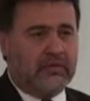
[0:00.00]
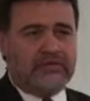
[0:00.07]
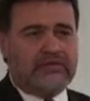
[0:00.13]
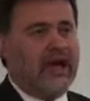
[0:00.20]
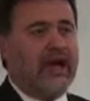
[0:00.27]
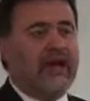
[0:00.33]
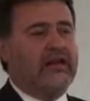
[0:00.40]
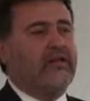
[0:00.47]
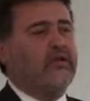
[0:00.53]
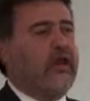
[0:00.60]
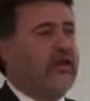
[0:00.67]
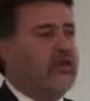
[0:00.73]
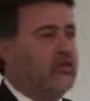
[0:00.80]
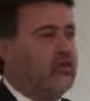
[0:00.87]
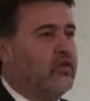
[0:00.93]
It's hardly a
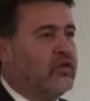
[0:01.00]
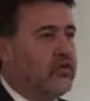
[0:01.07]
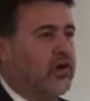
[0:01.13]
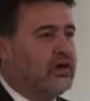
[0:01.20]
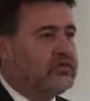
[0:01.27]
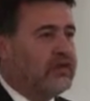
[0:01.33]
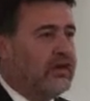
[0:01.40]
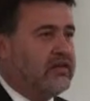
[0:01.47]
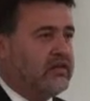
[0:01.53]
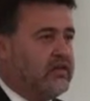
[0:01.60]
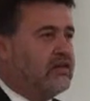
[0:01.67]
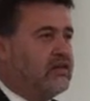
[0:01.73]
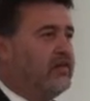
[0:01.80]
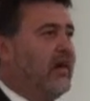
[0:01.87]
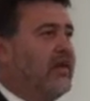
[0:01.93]
radical organisation.
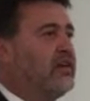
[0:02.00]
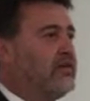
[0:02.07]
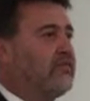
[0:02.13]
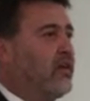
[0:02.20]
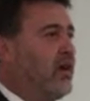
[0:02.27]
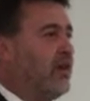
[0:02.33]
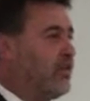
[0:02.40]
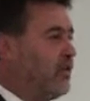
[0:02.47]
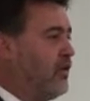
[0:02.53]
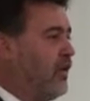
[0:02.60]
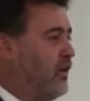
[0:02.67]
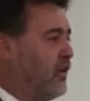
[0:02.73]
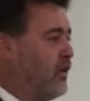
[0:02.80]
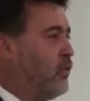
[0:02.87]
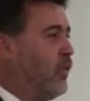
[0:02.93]
It's funded by the
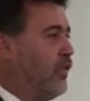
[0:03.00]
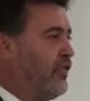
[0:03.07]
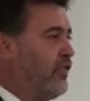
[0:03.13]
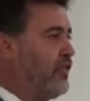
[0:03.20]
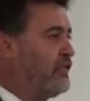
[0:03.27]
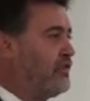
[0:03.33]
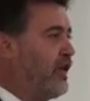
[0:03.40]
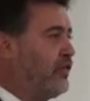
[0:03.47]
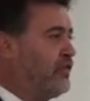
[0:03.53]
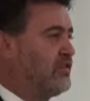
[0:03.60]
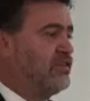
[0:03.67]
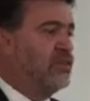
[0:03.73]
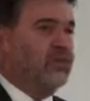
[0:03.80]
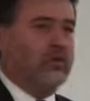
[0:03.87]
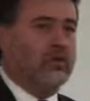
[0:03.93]
wealthiest countries
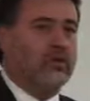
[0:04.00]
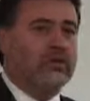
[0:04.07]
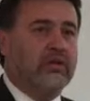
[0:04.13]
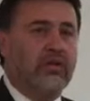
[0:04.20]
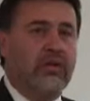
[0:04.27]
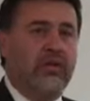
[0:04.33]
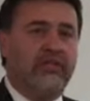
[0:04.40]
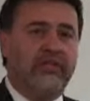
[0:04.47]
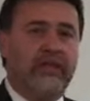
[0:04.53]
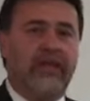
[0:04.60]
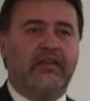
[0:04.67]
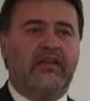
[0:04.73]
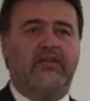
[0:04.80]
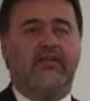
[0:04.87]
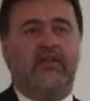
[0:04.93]
in the world.
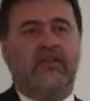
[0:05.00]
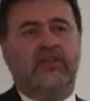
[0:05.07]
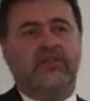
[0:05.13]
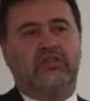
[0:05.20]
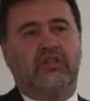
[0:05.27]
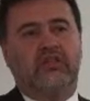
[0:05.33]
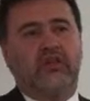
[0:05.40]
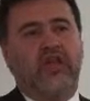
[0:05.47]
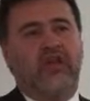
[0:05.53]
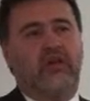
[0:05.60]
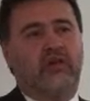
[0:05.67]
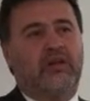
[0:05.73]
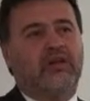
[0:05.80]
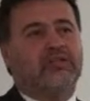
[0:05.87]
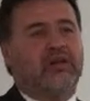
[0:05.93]
Their definition of
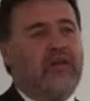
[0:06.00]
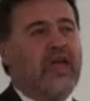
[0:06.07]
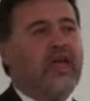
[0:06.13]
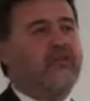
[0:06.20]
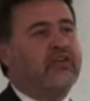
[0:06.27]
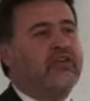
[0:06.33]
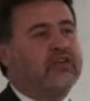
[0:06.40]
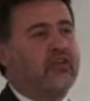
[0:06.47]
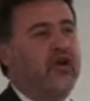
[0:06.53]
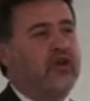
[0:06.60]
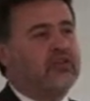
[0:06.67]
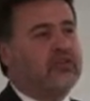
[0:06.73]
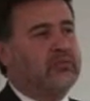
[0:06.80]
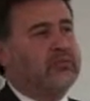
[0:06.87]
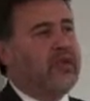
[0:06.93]
equity is that every
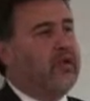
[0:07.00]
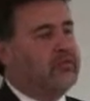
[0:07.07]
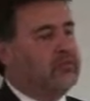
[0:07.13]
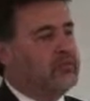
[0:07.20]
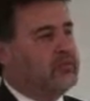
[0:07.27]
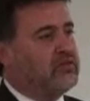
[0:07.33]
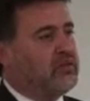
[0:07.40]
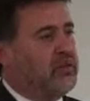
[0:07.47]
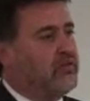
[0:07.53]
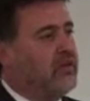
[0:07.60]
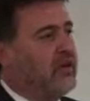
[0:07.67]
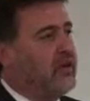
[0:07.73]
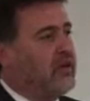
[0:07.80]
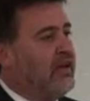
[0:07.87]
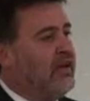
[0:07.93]
child should be able to achieve
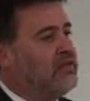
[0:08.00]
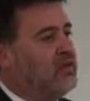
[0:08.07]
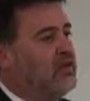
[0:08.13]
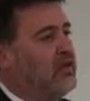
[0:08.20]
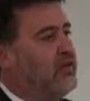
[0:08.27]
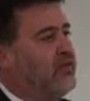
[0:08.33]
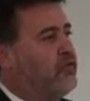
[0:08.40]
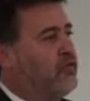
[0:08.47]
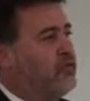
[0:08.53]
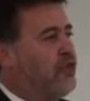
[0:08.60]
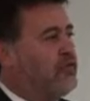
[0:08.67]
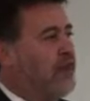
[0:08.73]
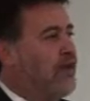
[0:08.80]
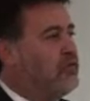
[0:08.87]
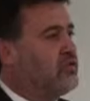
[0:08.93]
his or her full
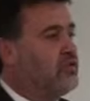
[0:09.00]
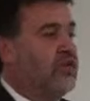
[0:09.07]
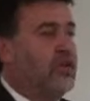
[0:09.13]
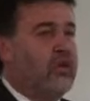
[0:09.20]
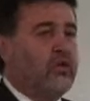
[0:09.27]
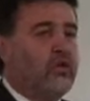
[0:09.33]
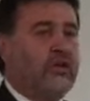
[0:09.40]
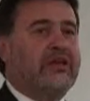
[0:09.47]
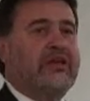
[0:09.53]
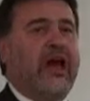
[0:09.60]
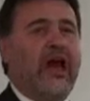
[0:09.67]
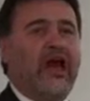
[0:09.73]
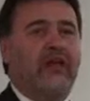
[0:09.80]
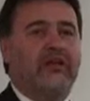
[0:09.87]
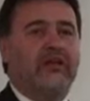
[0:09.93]
potential,
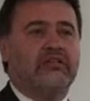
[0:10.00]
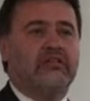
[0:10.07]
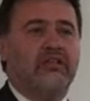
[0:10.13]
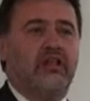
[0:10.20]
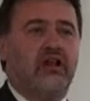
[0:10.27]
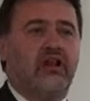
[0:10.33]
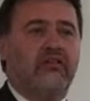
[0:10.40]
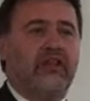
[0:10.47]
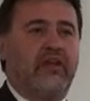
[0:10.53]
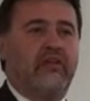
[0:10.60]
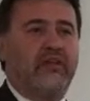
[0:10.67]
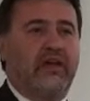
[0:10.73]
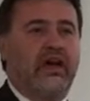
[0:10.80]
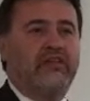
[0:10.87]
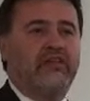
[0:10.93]
regardless of their
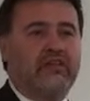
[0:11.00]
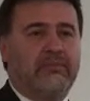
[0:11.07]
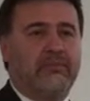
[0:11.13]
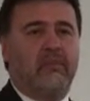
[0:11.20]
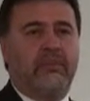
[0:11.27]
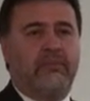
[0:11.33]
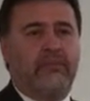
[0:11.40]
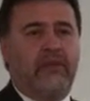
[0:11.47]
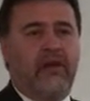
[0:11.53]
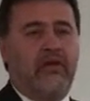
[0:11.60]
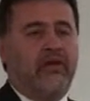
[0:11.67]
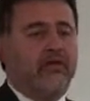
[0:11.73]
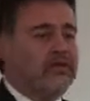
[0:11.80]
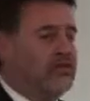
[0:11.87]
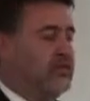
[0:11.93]
relationship or their
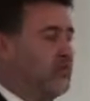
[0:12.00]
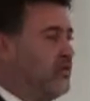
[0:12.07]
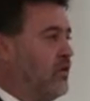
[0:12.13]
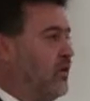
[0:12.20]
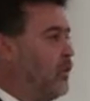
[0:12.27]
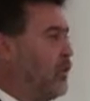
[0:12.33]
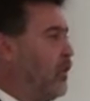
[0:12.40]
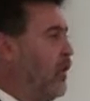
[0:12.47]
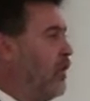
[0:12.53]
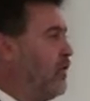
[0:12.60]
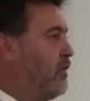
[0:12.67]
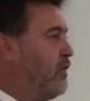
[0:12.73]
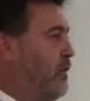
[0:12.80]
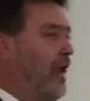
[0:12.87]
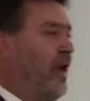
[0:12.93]
parents to
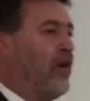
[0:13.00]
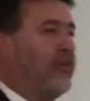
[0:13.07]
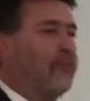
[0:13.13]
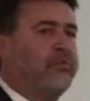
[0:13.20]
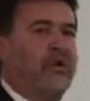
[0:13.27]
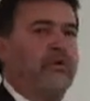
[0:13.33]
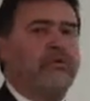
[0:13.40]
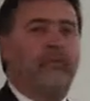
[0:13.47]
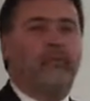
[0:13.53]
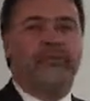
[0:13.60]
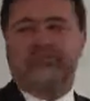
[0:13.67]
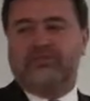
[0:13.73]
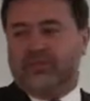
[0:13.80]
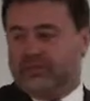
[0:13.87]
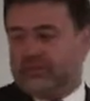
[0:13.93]
wealth, power, property or
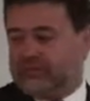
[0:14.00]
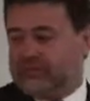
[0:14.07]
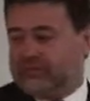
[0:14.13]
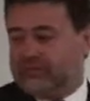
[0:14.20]
possessions.